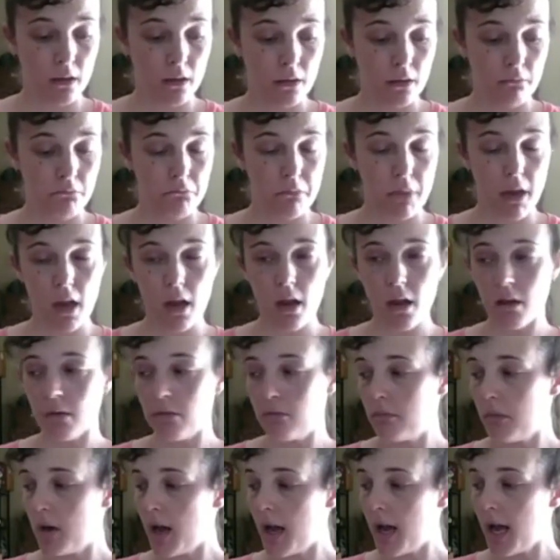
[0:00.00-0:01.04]
Yeah.
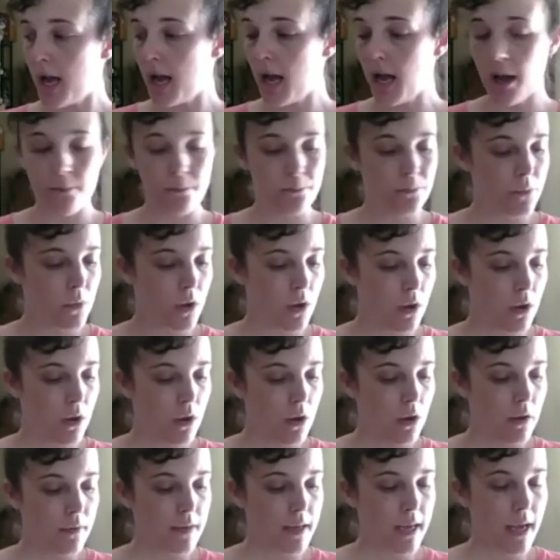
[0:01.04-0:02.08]

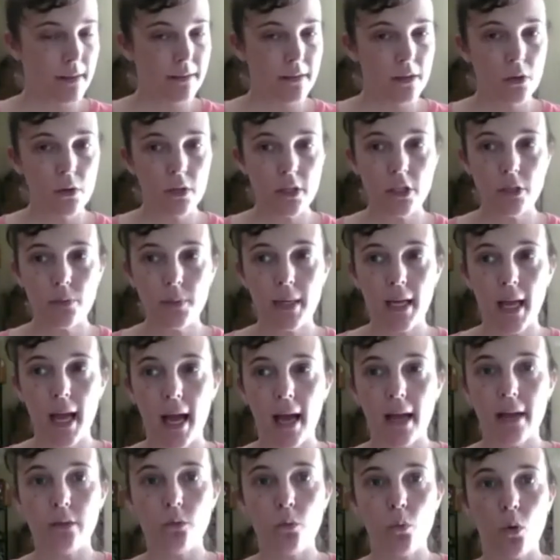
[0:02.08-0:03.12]
The other question we
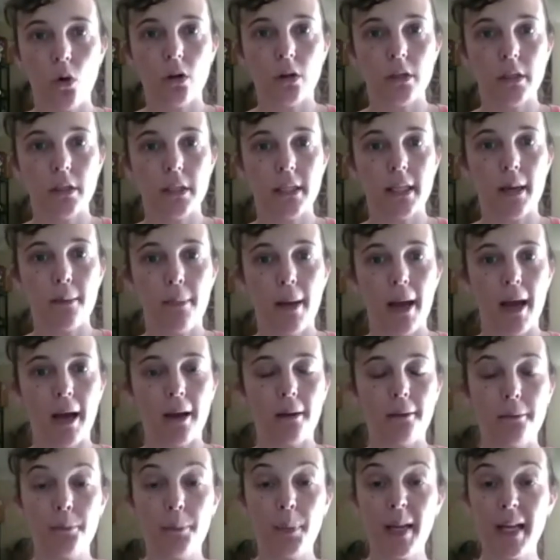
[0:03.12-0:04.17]
had was about
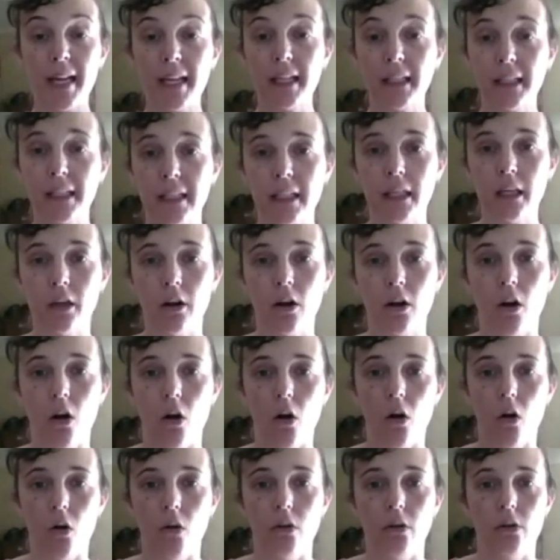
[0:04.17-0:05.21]
pilling
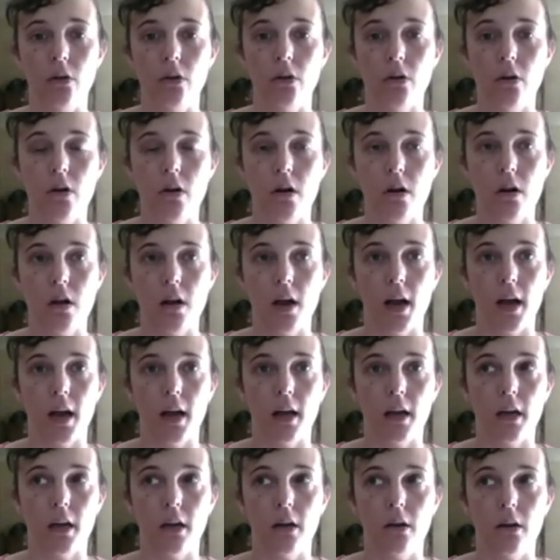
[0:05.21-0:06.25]
on
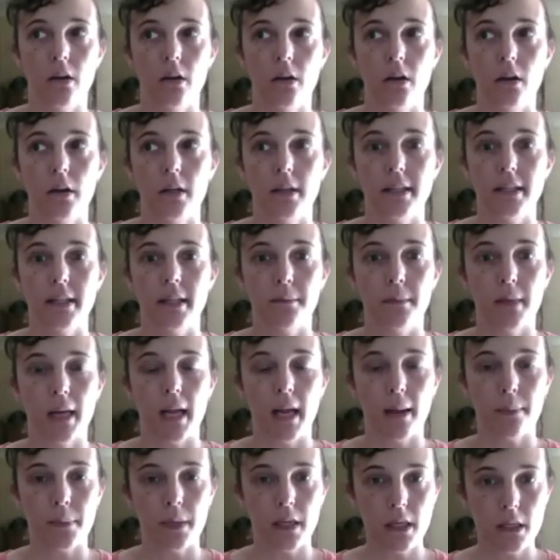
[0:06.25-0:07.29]
some
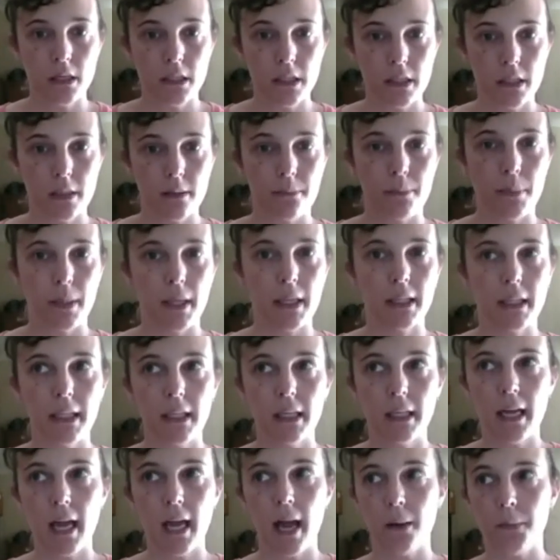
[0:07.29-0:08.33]
nappies.
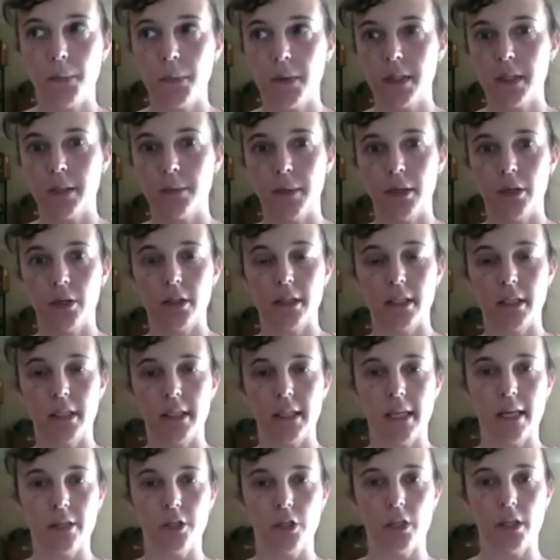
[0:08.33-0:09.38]
Pilling happens because there's
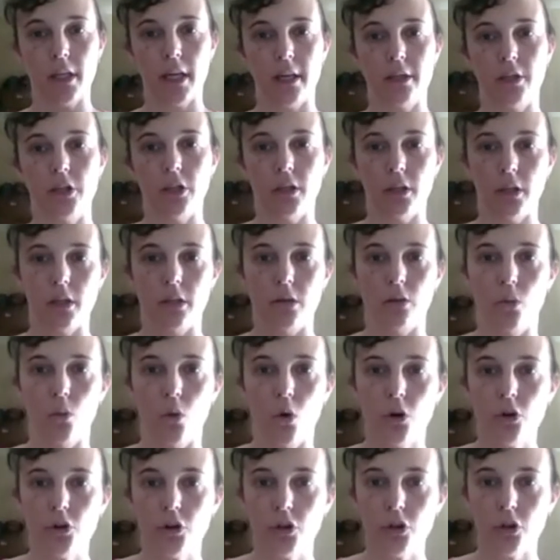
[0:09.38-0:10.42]
agitation in the
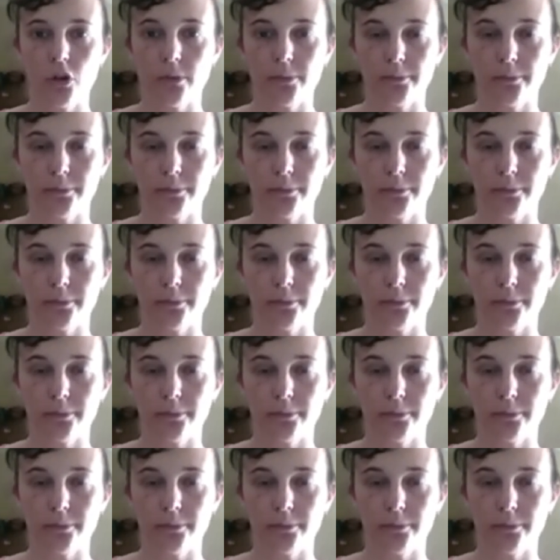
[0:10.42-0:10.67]
wash.